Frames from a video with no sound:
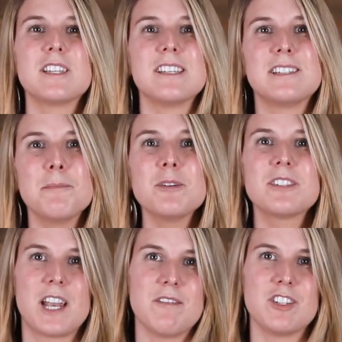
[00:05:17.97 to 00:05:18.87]
a simple
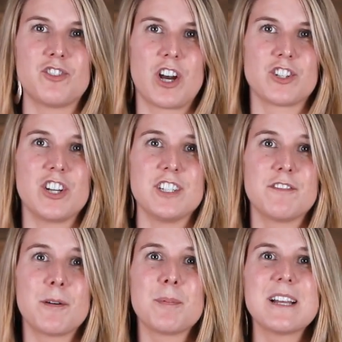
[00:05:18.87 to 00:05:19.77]
set of instructions
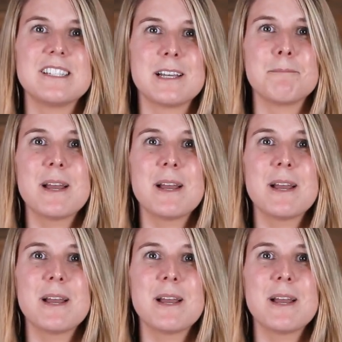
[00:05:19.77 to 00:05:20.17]
for placing